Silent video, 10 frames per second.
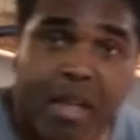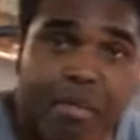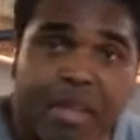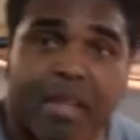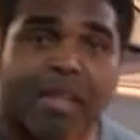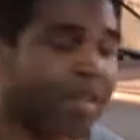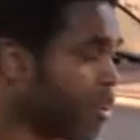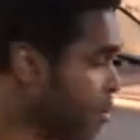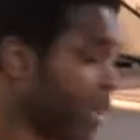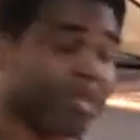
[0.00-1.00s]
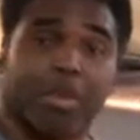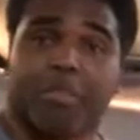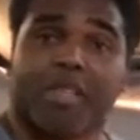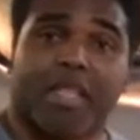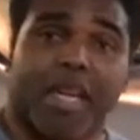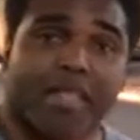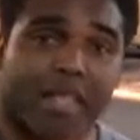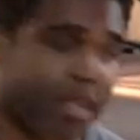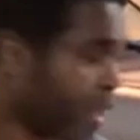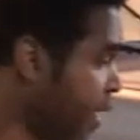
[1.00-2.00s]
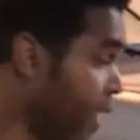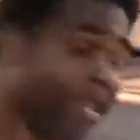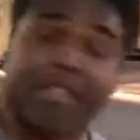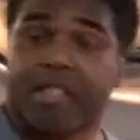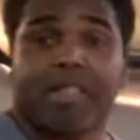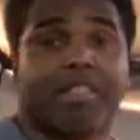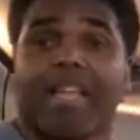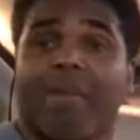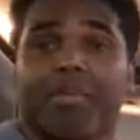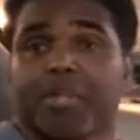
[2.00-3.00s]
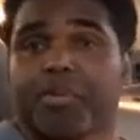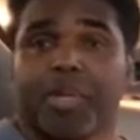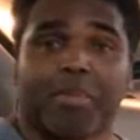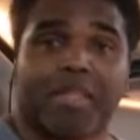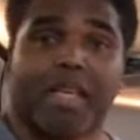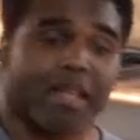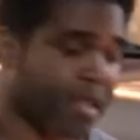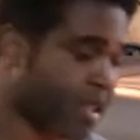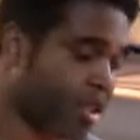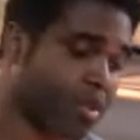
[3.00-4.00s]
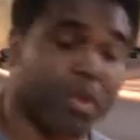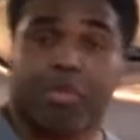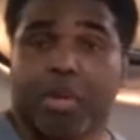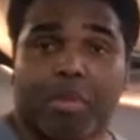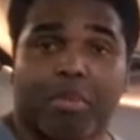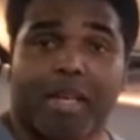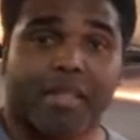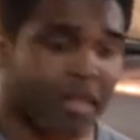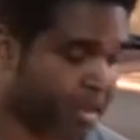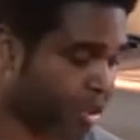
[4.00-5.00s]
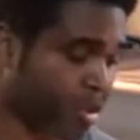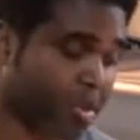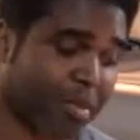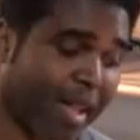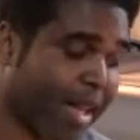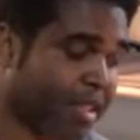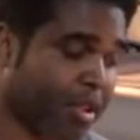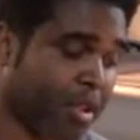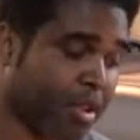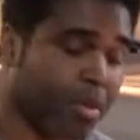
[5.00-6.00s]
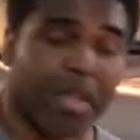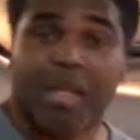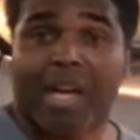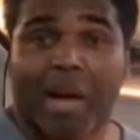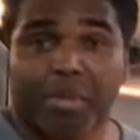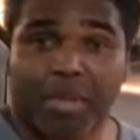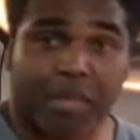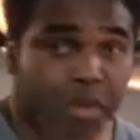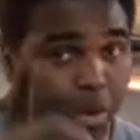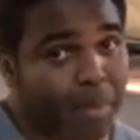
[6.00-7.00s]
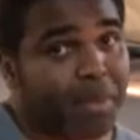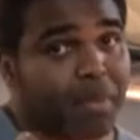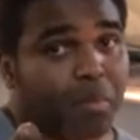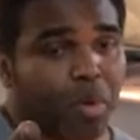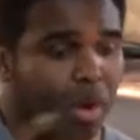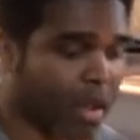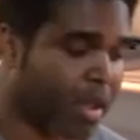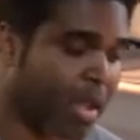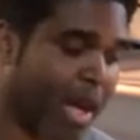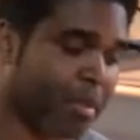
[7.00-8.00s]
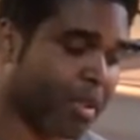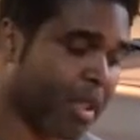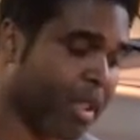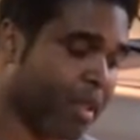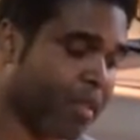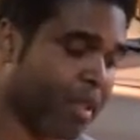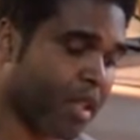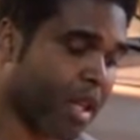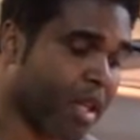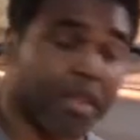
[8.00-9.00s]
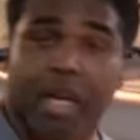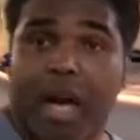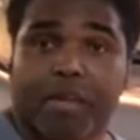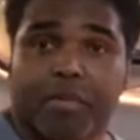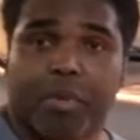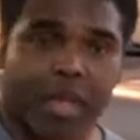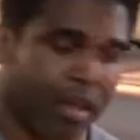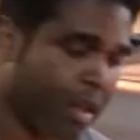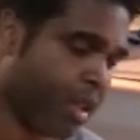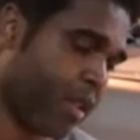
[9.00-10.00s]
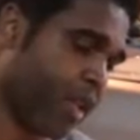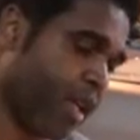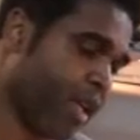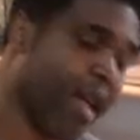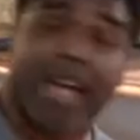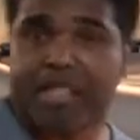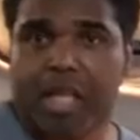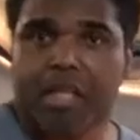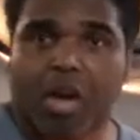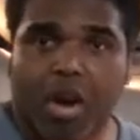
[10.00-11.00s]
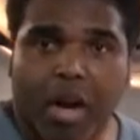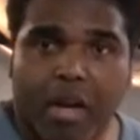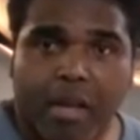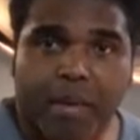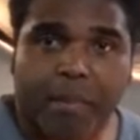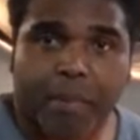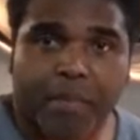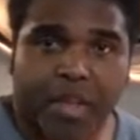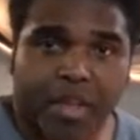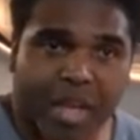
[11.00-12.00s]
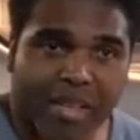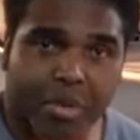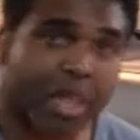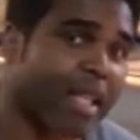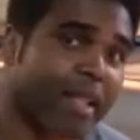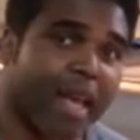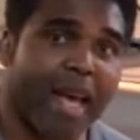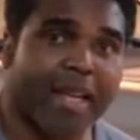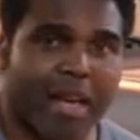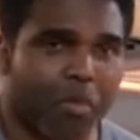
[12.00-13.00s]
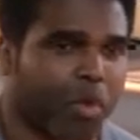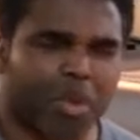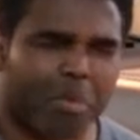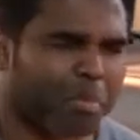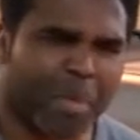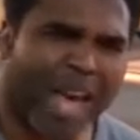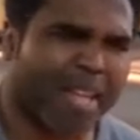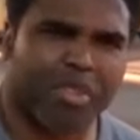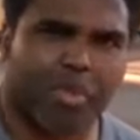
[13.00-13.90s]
hubs, on my Trailblazer SS. And this doesn't stop with the Trailblazer SS. It goes with the Trailblazer. This also applies to, I believe, correct me if I'm wrong, I believe the Envoy, the SSR, you know, that truck that they had, that really bad